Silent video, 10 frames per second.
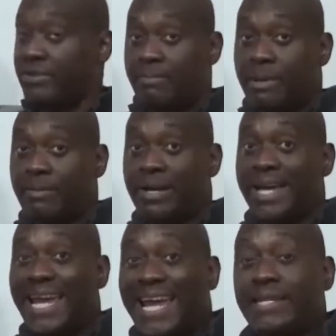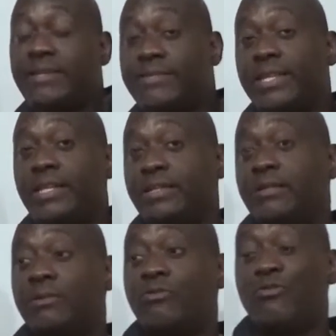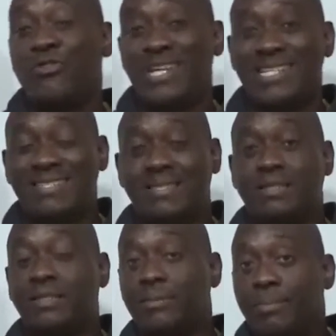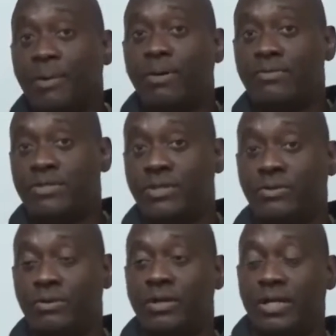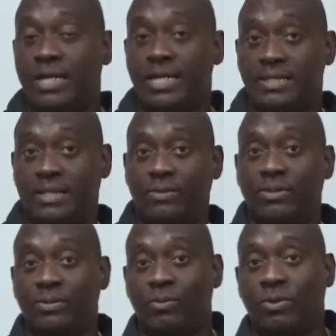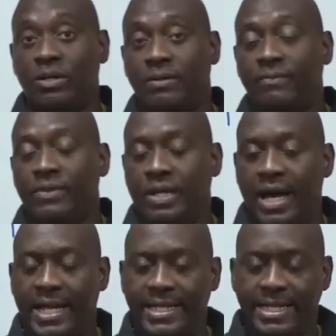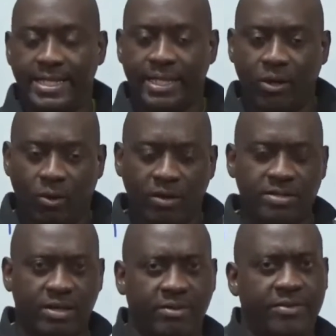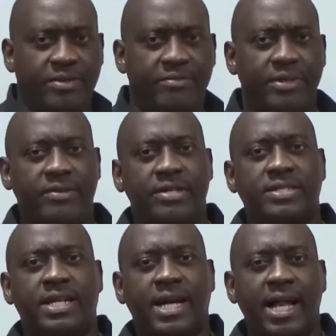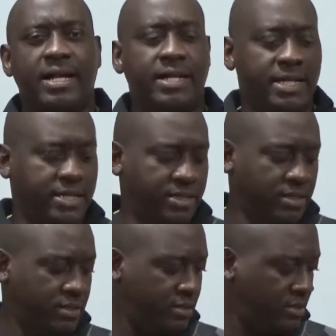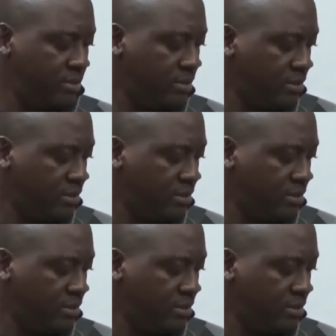to remember, anything raised to the power of 0 is equal to 1. And in the course of your various calculations,